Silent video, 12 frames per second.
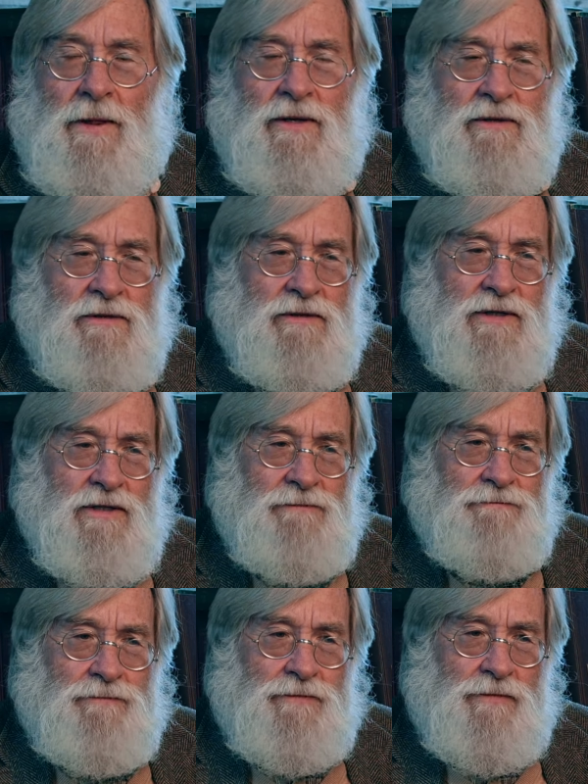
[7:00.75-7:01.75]
in
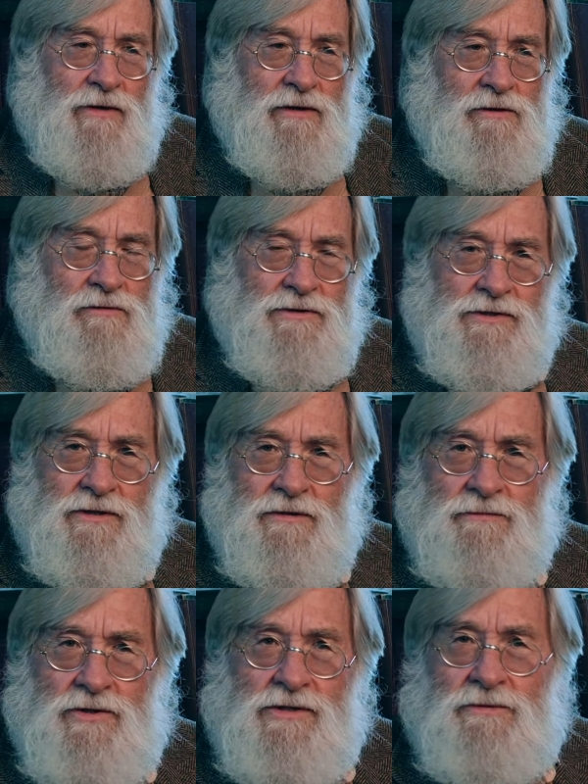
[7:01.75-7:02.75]
um, who was a
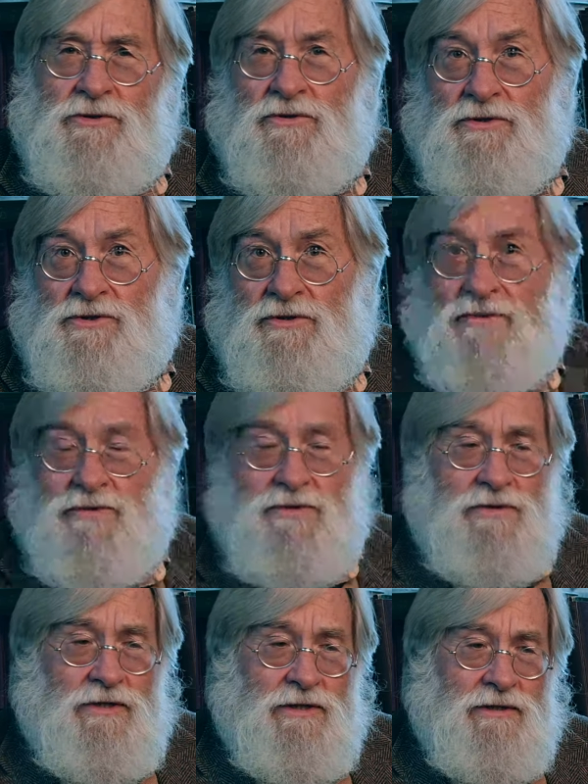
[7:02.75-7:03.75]
museum school student.
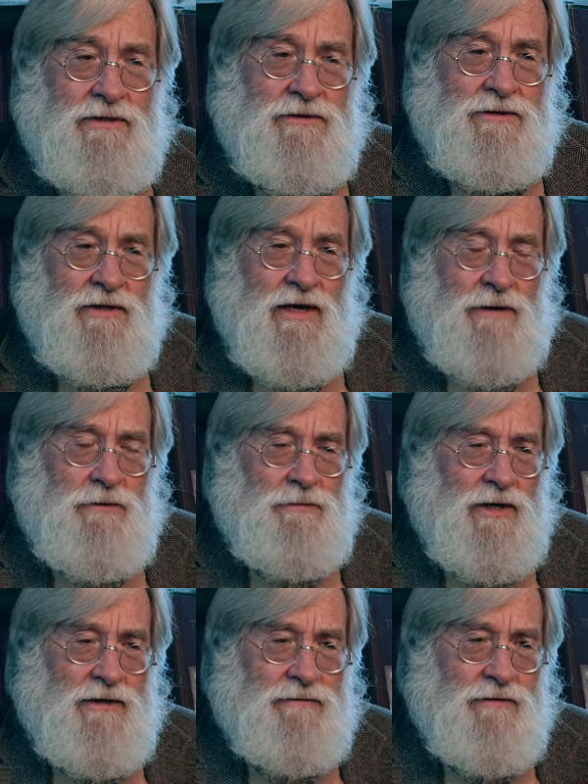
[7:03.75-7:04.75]
Uh, the copy
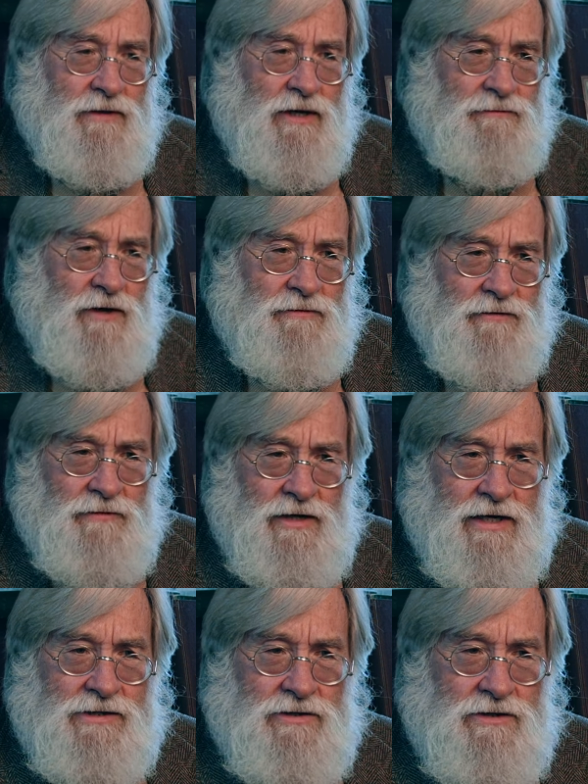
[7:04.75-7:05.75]
by of, of the
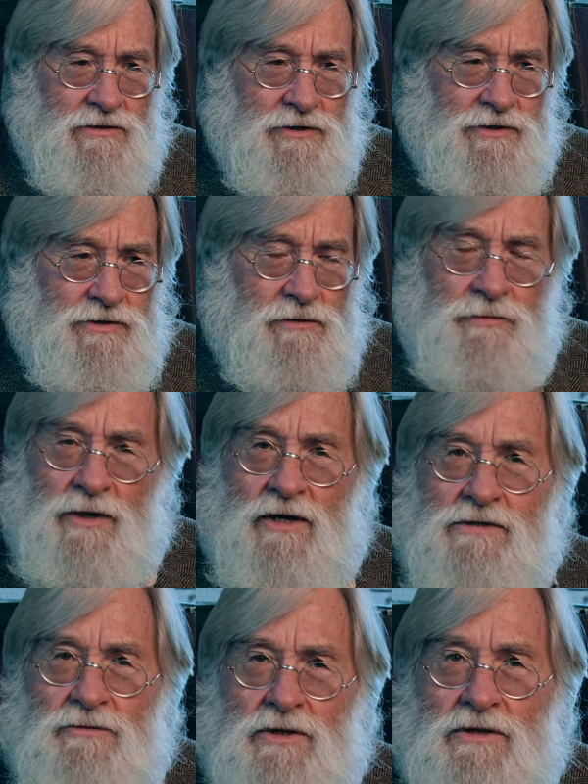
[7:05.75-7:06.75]
Velasquez looks so
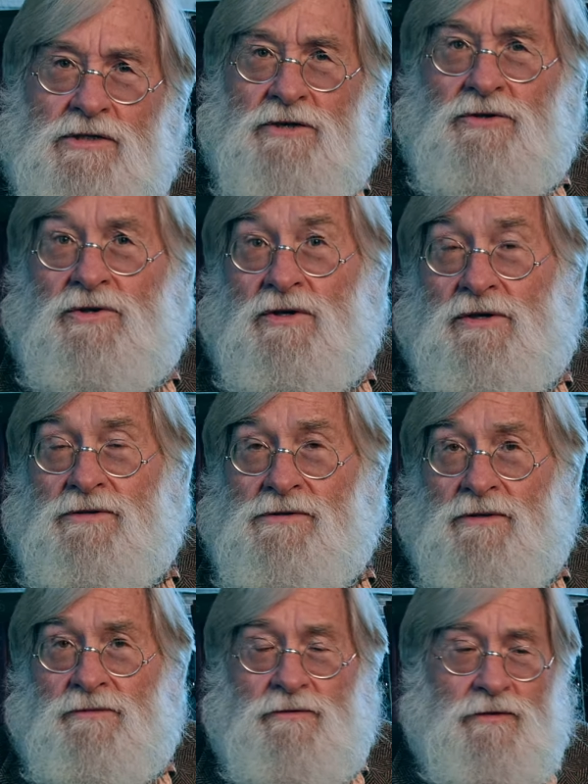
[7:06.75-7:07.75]
plausible. It looks like you could learn
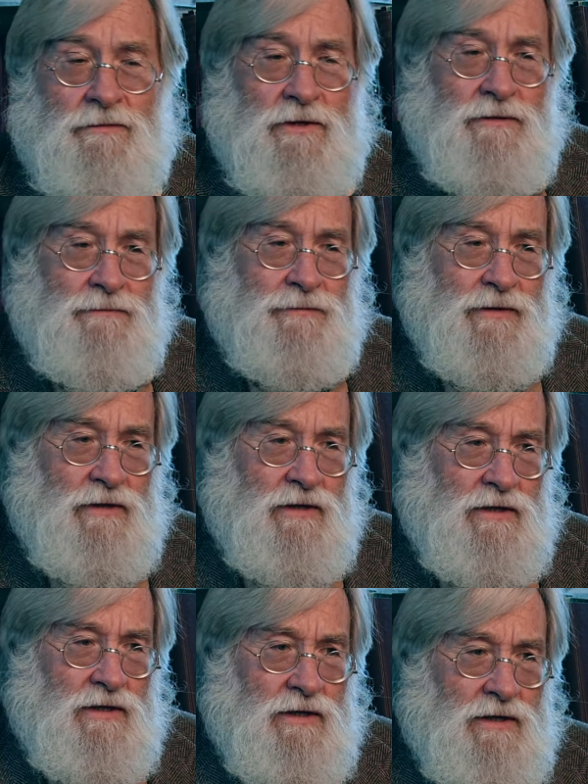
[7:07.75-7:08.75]
something from it.
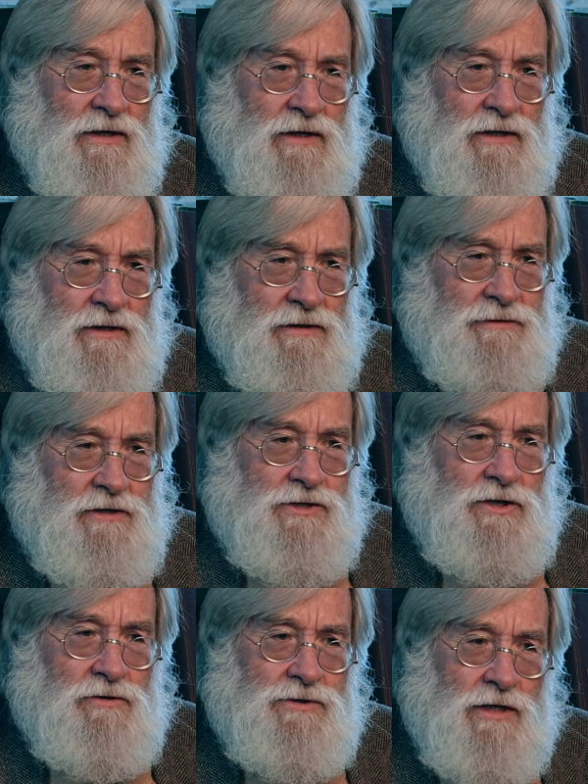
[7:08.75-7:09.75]
There's
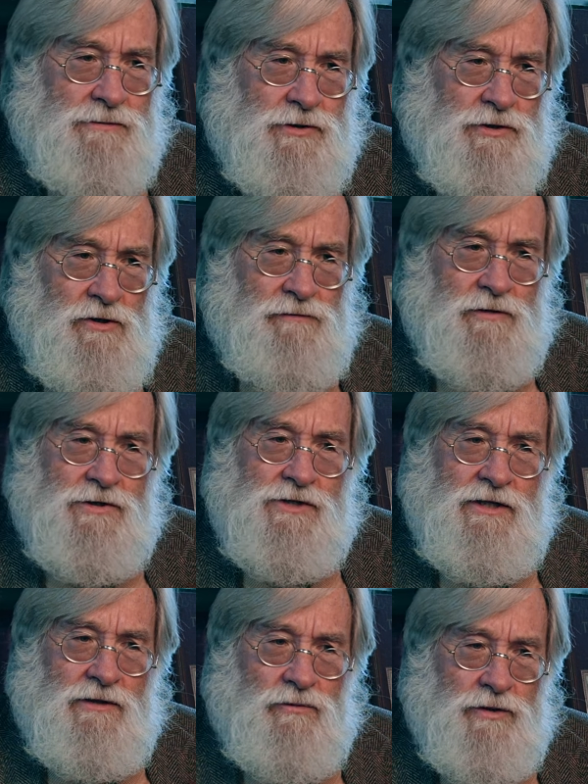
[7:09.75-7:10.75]
no substitute for
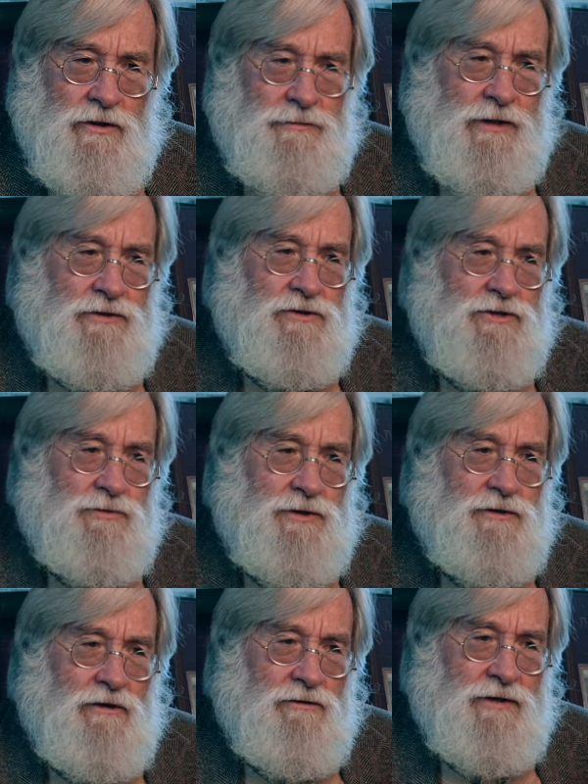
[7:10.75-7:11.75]
seeing real pictures with
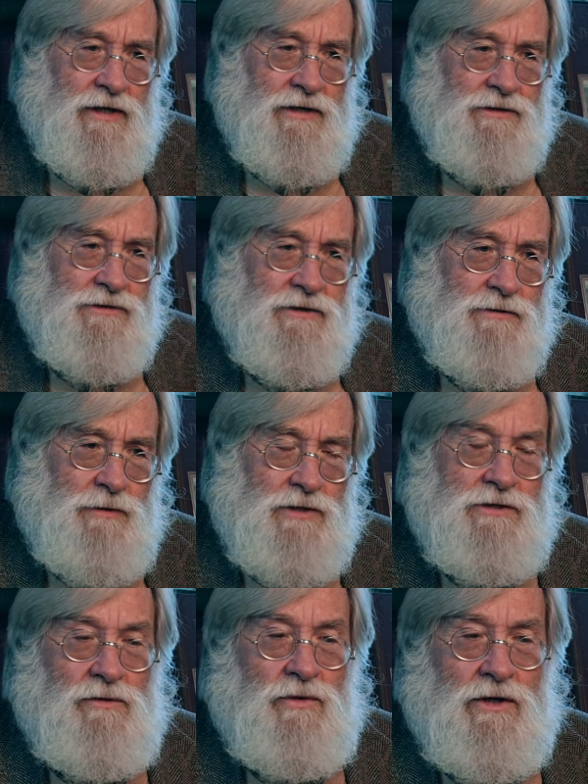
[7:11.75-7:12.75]
your own eyes,
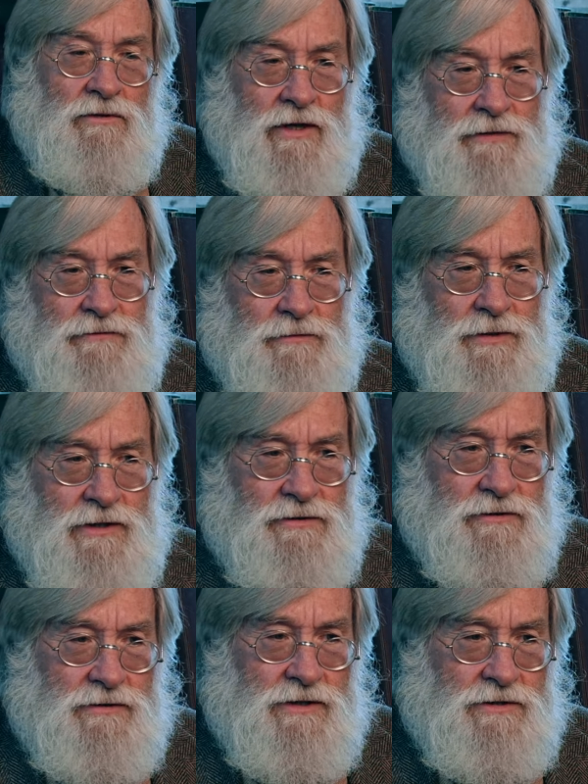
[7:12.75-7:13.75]
especially well crafted
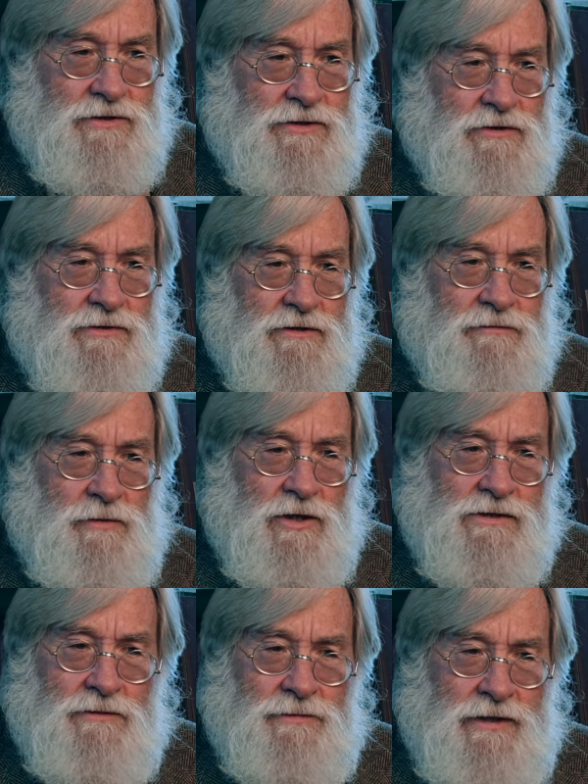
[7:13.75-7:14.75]
pictures, such as those of the
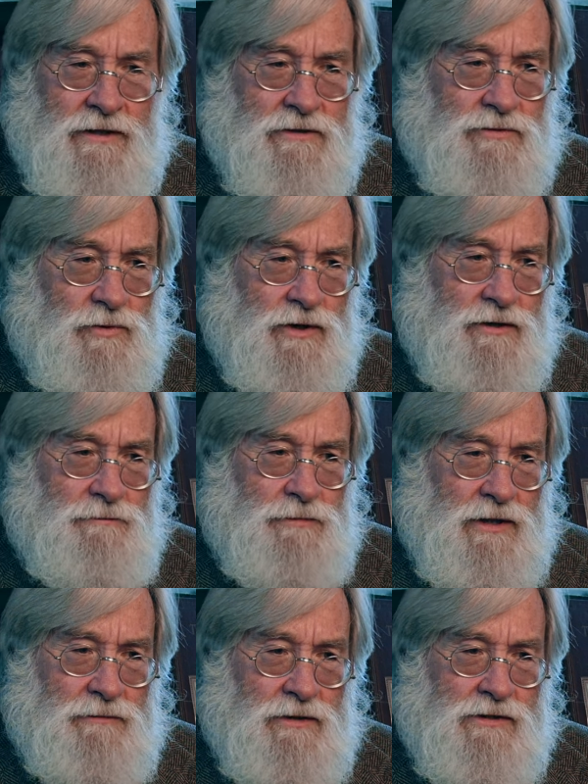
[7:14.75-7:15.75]
Boston painters, where the
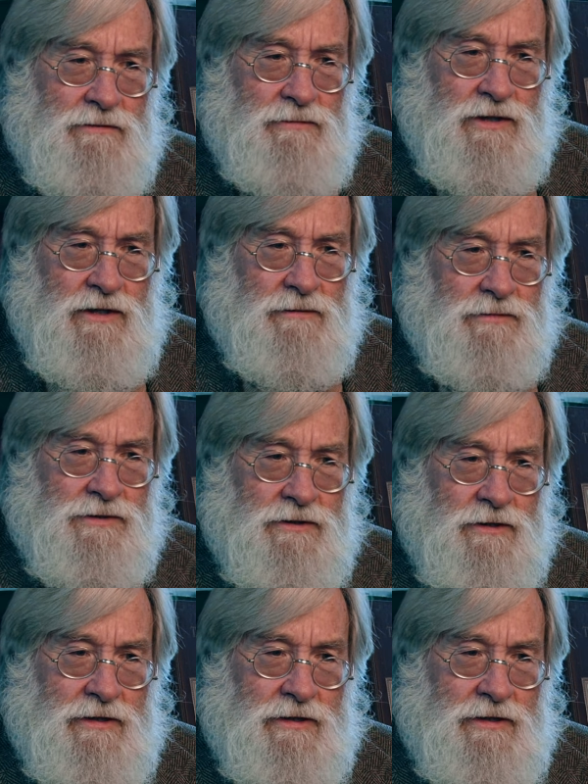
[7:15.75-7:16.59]
pigments and mediums